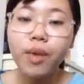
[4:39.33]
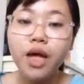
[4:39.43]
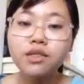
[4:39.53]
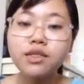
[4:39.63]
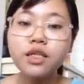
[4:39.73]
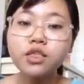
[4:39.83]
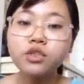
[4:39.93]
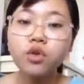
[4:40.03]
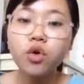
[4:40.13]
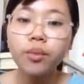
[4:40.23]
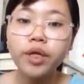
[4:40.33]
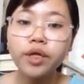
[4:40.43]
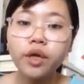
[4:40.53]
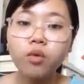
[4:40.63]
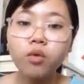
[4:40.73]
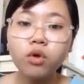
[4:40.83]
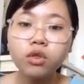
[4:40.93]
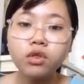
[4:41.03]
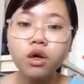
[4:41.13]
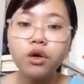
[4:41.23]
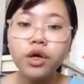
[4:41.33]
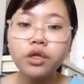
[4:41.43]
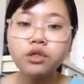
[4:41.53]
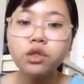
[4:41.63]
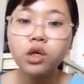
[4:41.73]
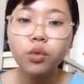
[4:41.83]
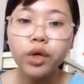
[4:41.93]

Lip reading: man said to the woman he was going to